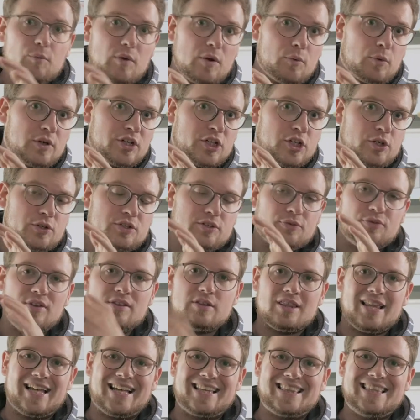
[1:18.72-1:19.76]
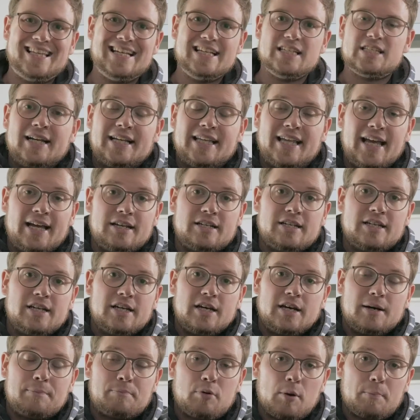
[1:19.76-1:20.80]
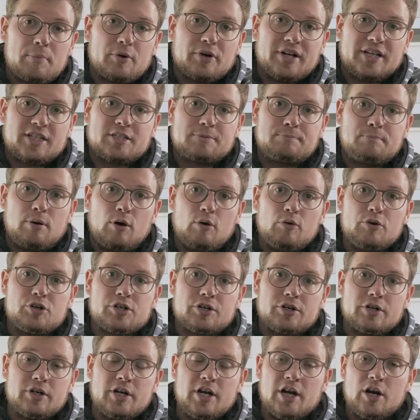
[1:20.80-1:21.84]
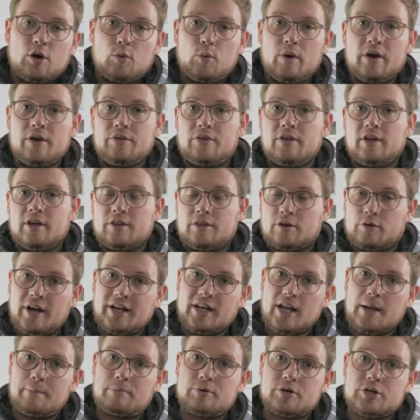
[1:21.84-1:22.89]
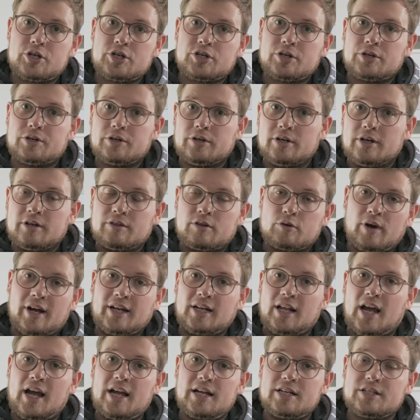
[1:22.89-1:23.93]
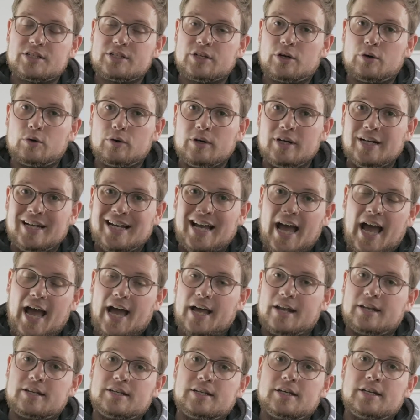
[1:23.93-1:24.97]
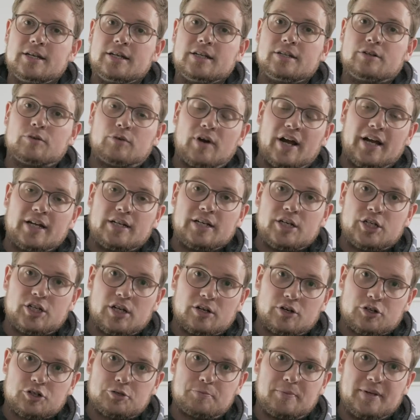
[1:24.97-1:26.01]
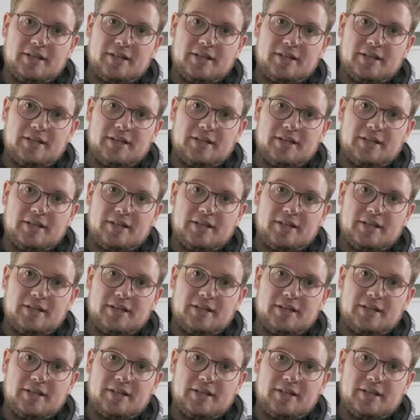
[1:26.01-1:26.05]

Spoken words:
Then we would use a filter like this, get proper exposure with the right aperture, the right ISO, and the right shutter